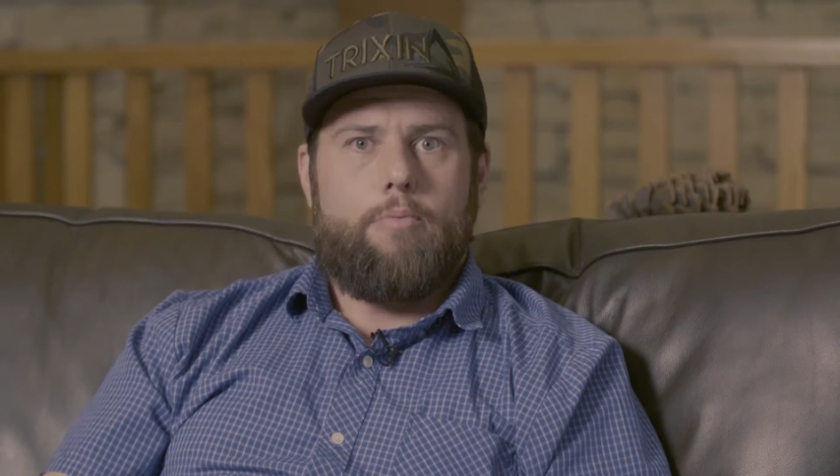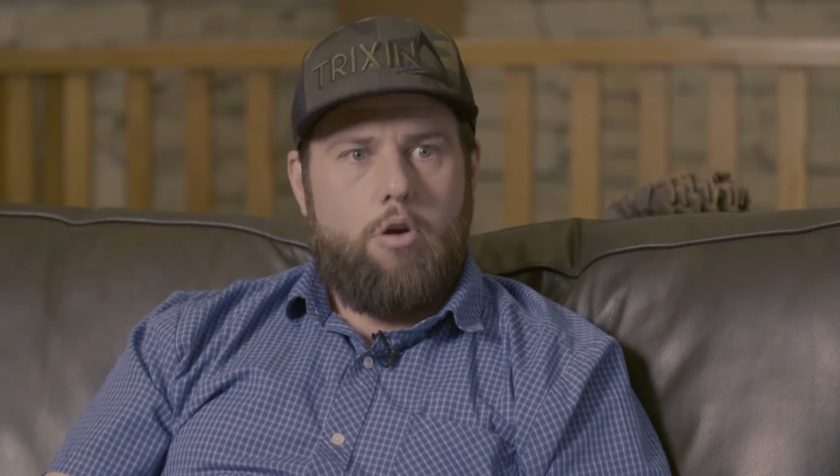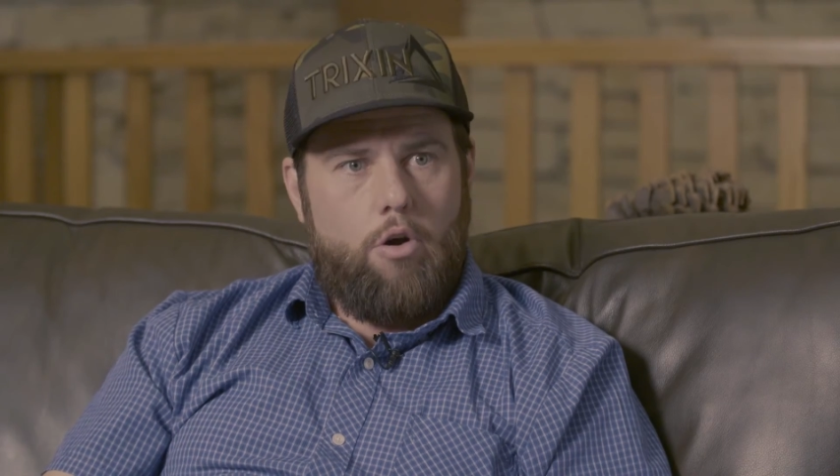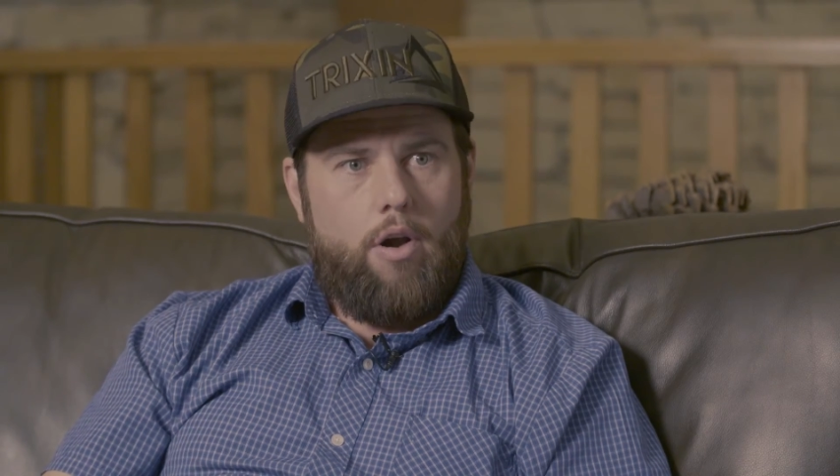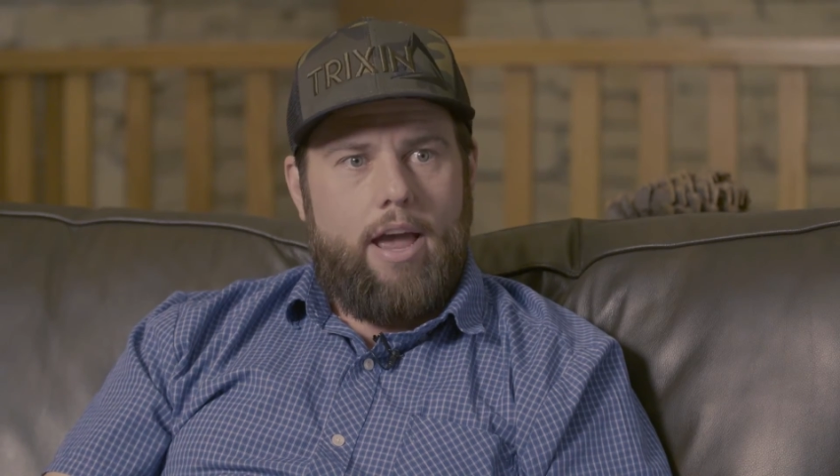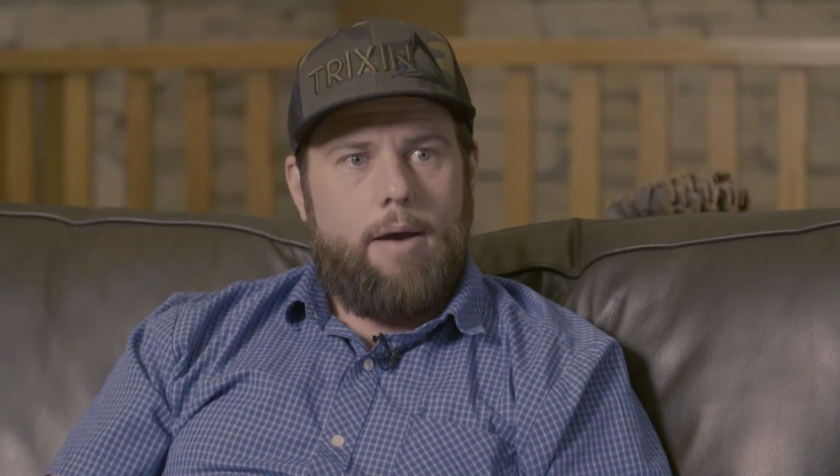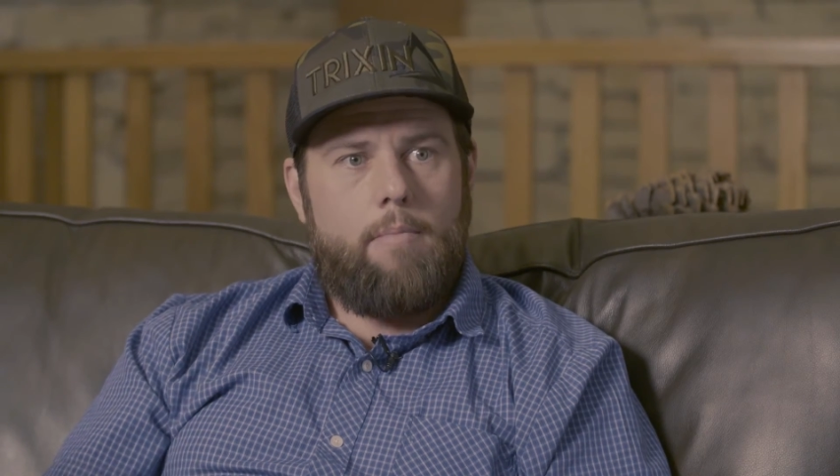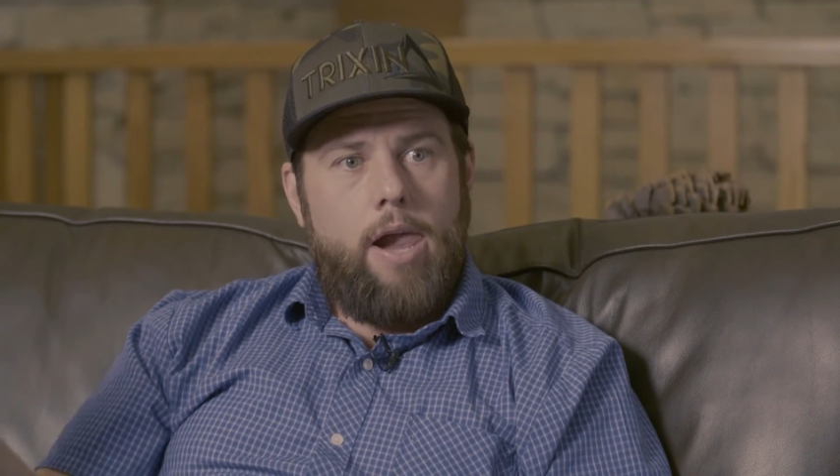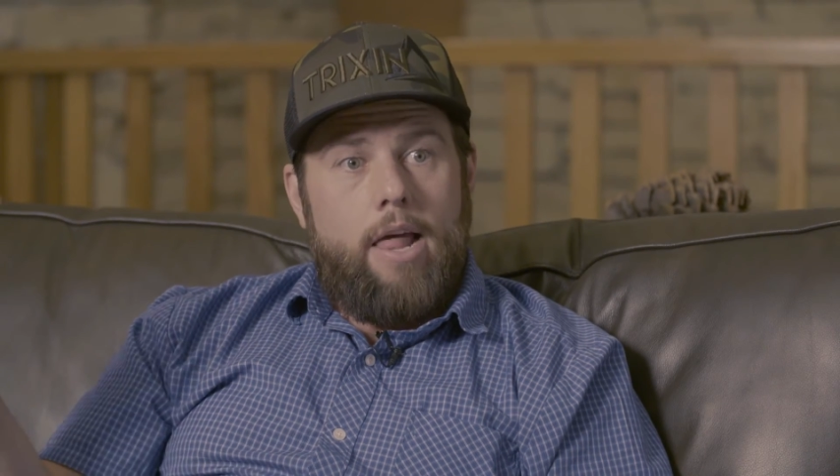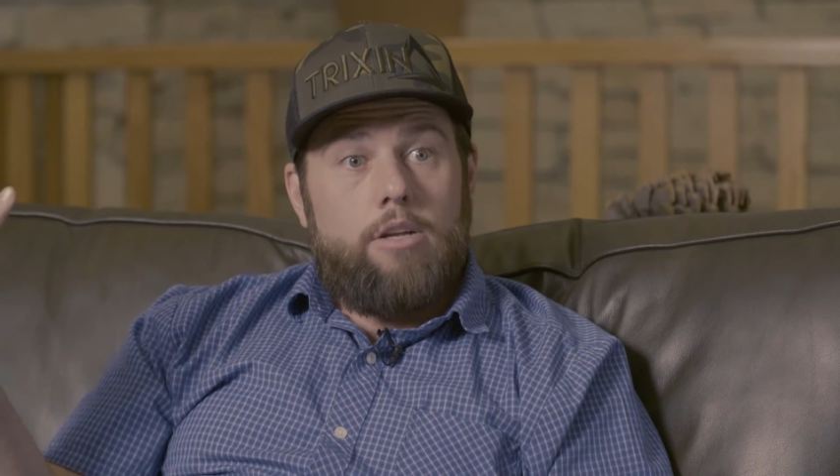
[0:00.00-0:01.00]

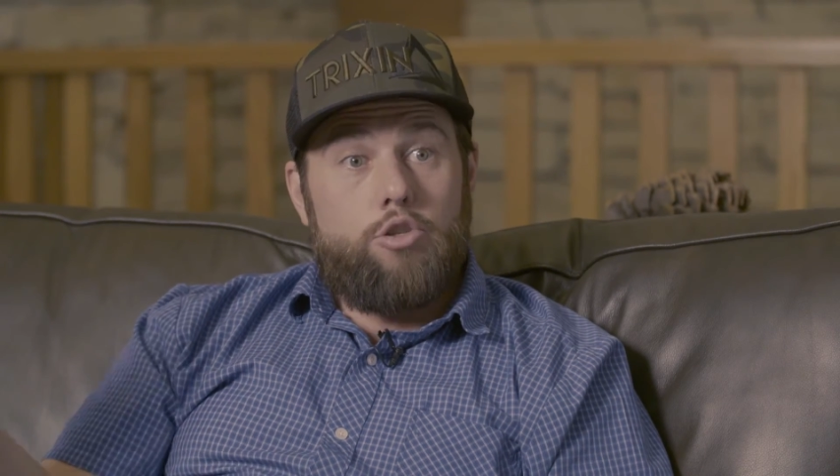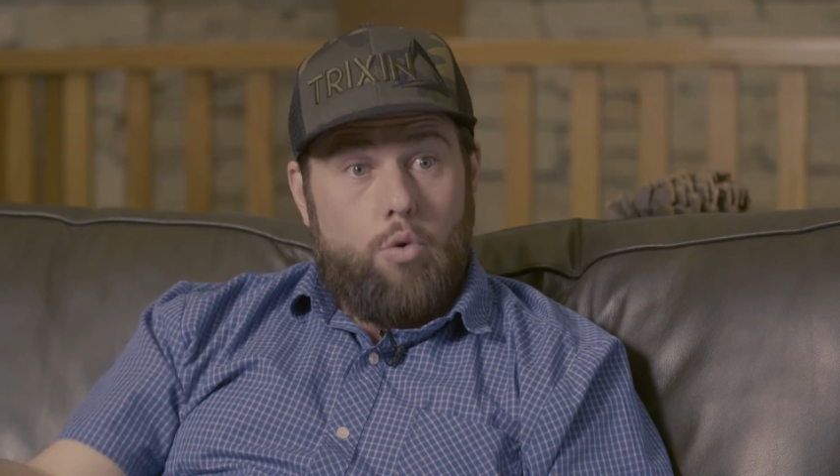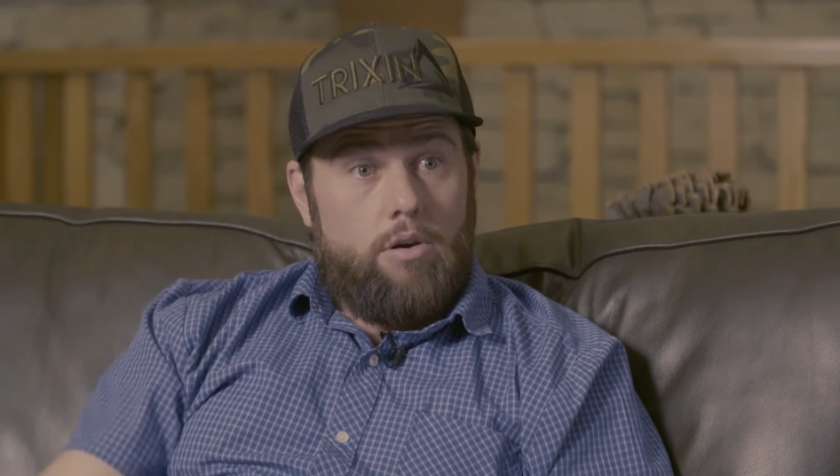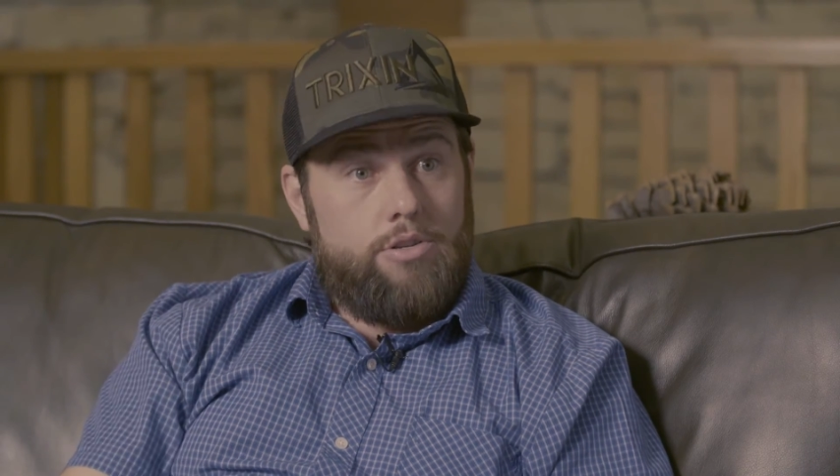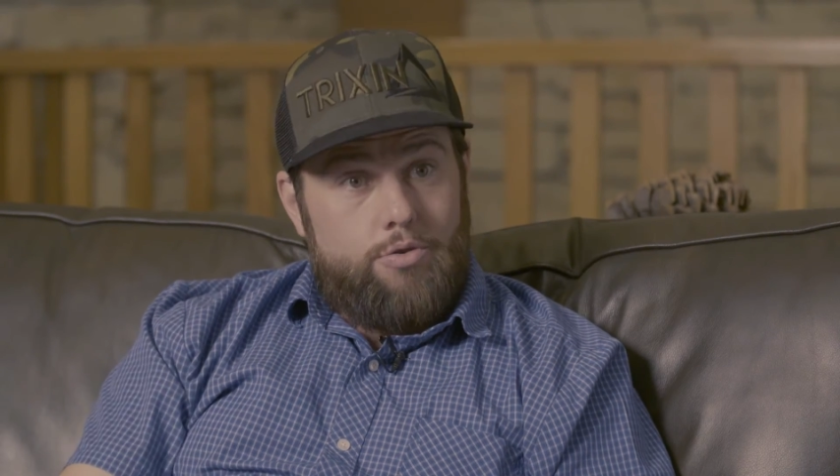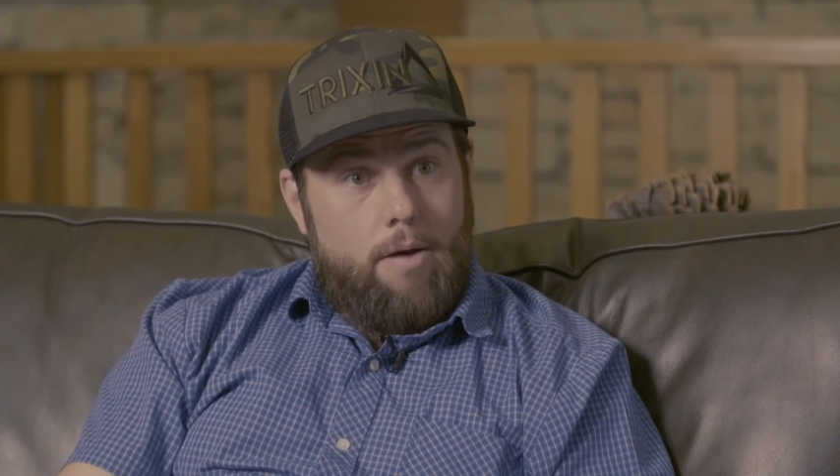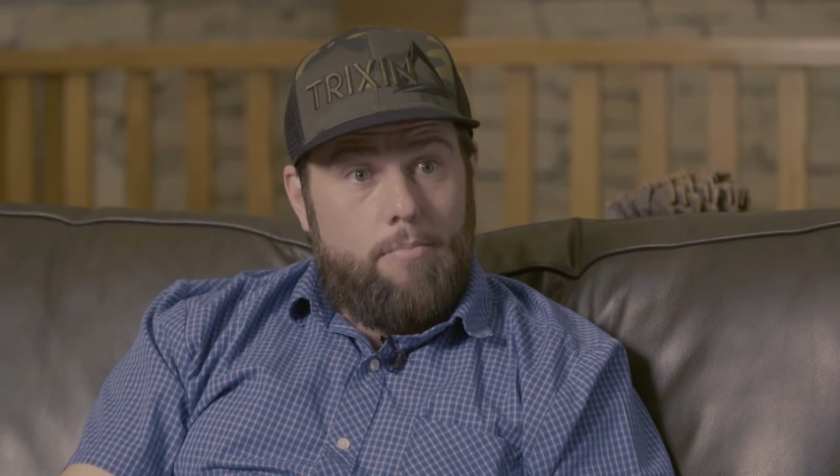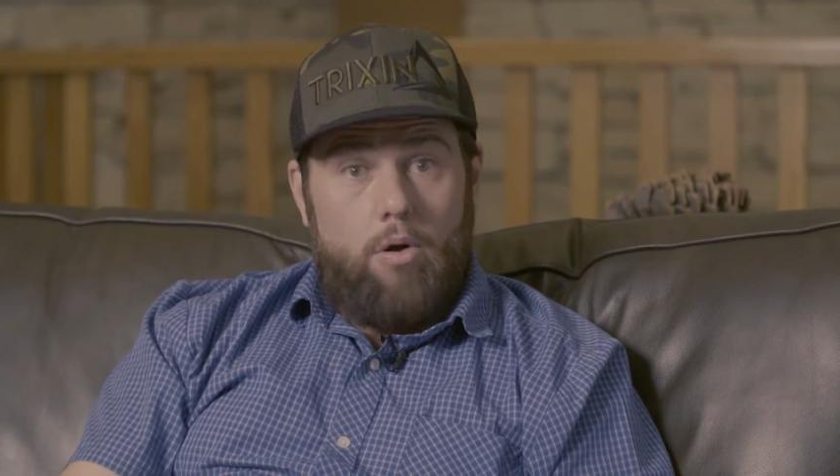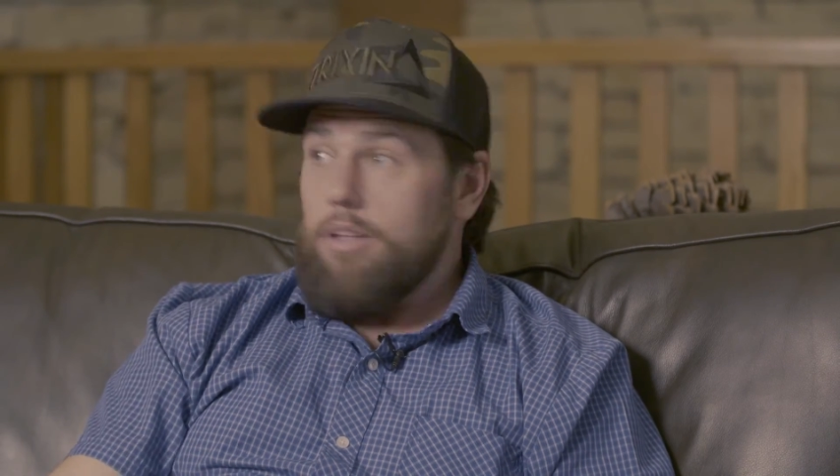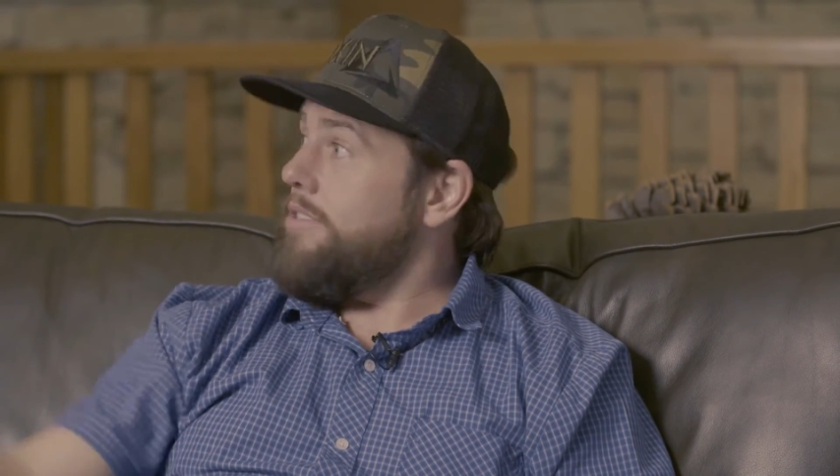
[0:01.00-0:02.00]
program, George
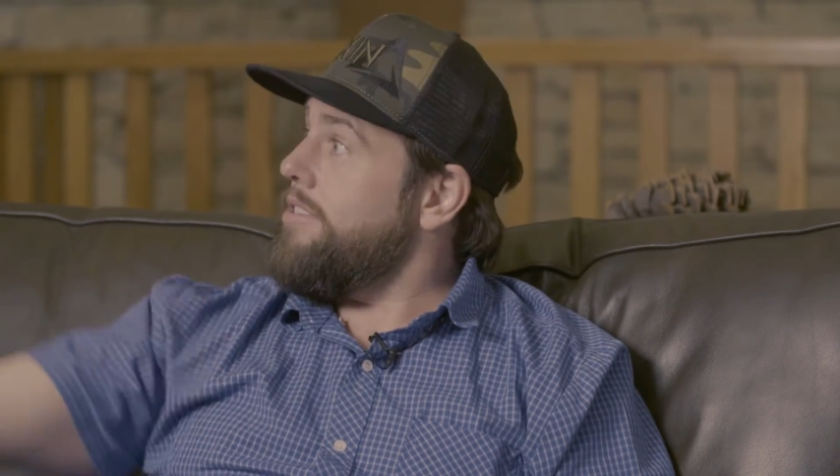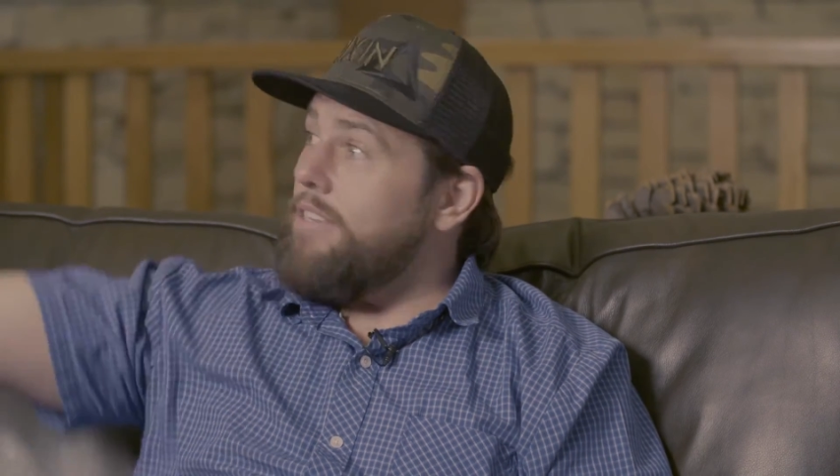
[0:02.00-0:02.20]
Strompolos,